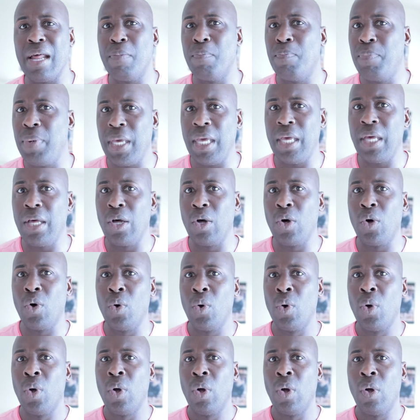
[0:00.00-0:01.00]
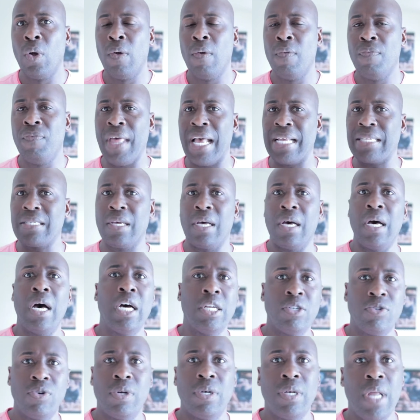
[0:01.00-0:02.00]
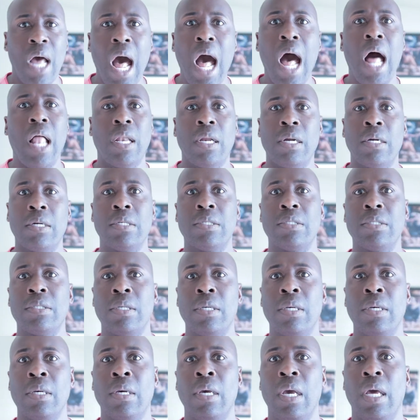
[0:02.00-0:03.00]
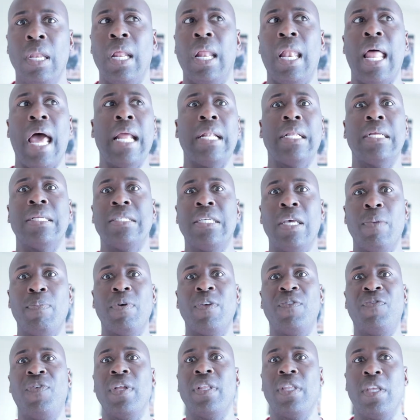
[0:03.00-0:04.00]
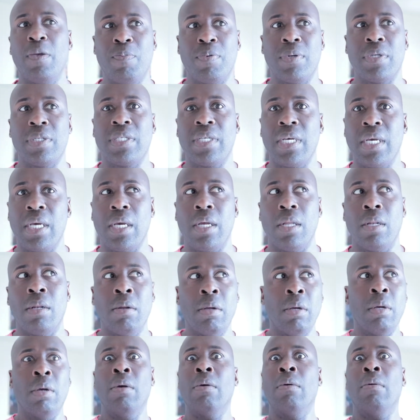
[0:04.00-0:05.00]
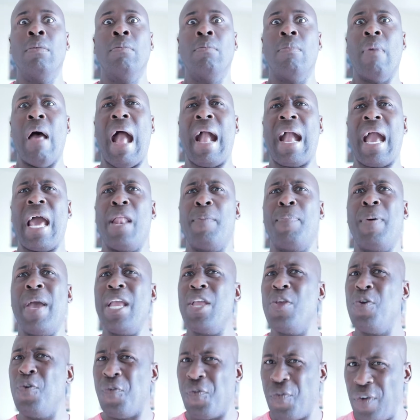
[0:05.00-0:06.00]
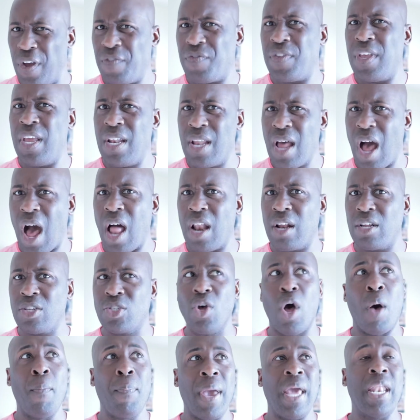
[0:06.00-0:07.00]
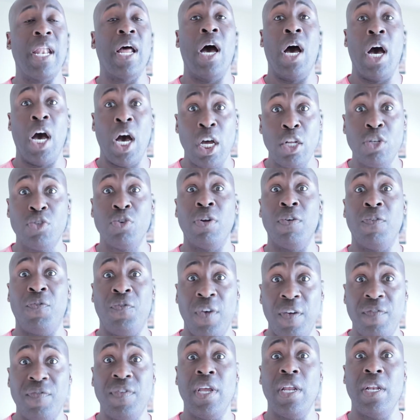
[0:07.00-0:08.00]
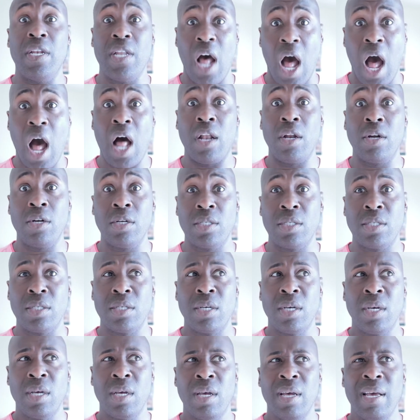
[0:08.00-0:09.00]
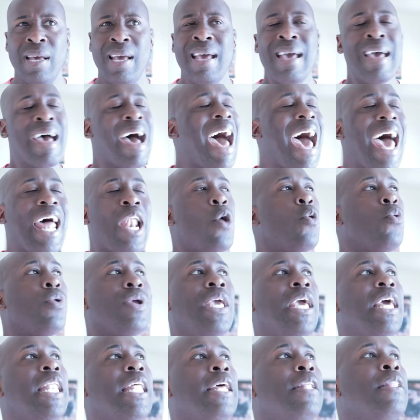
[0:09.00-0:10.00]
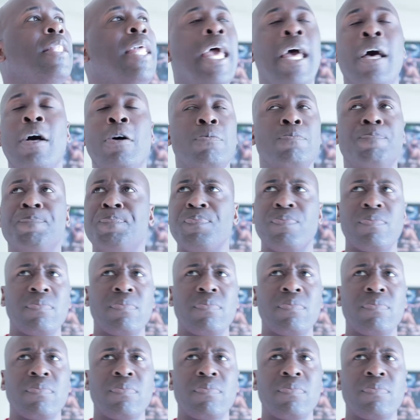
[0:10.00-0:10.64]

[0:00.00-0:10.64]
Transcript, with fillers: a bill that's $100 and they're like, the tip is 50%, I got to pay you $50, so I'm paying $150? I don't get it. Now,